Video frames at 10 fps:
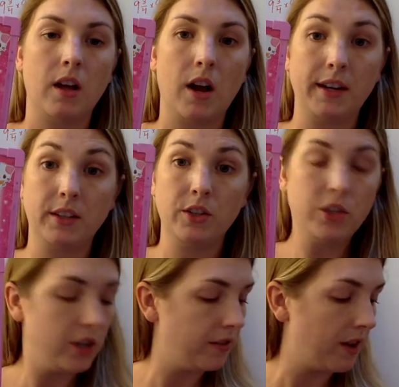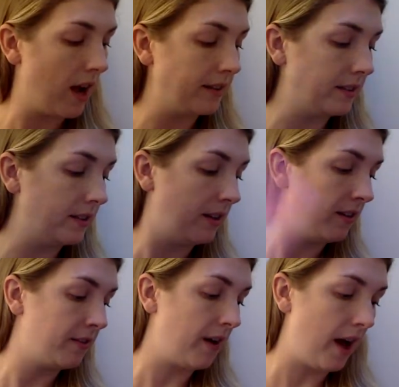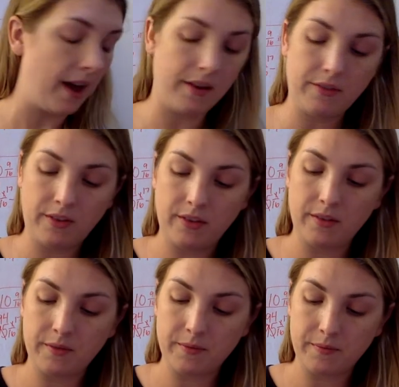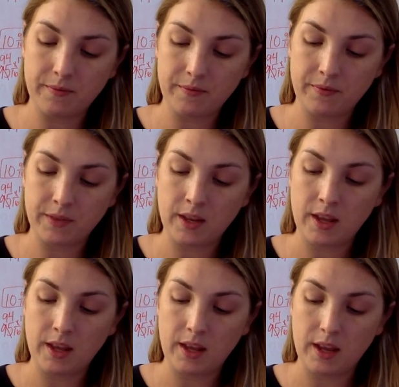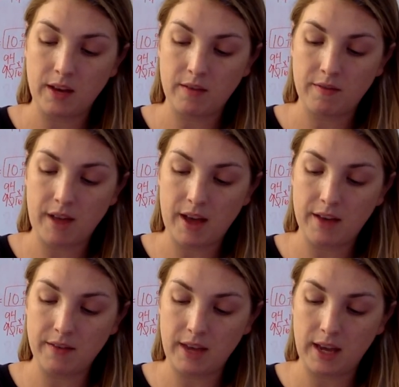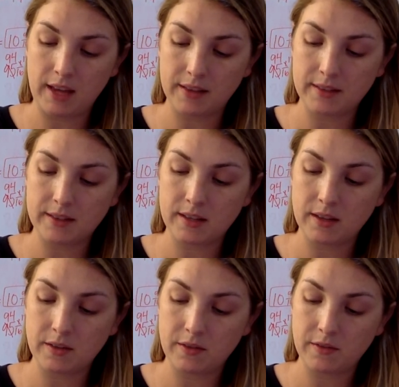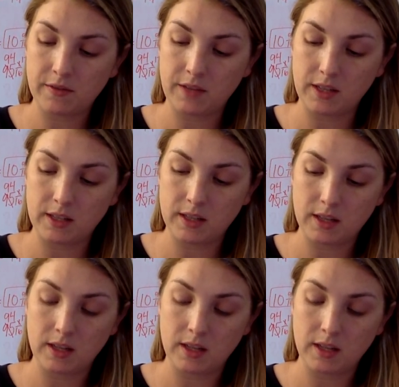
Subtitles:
All right, you should have gotten 5 5/8 feet